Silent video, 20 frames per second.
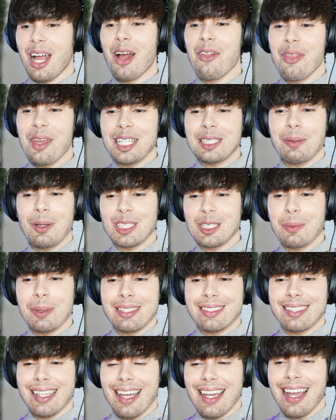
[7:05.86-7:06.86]
Are they supposed to
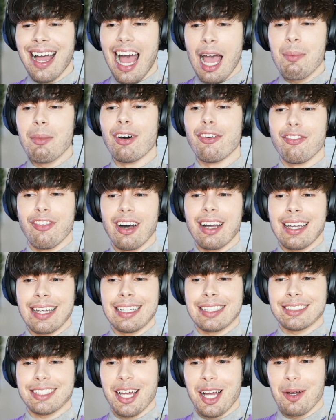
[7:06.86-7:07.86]
be saying I'm a
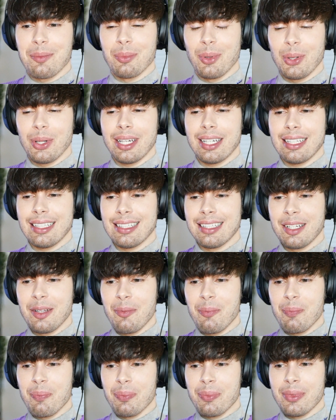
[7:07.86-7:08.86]
fucking tomboy?
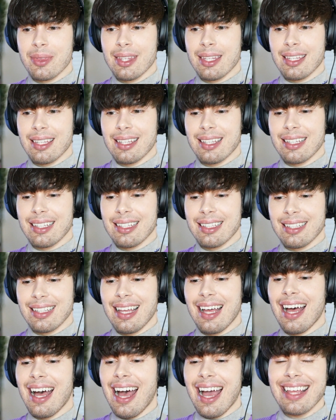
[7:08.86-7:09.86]

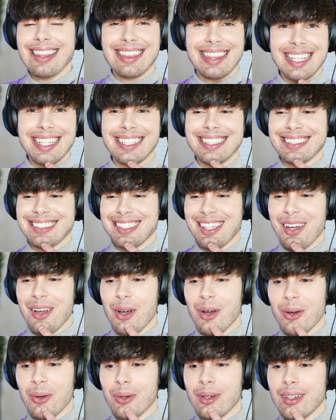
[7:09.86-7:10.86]
I think
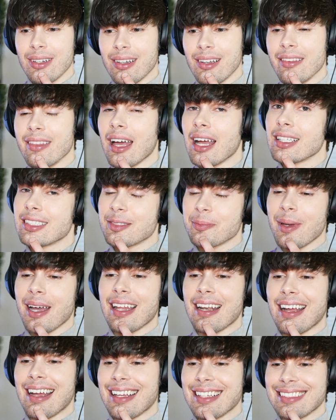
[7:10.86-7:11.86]
so. That's
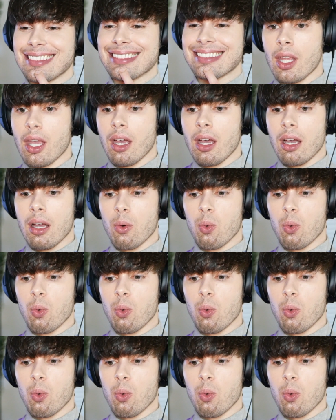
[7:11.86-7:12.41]
badass. That's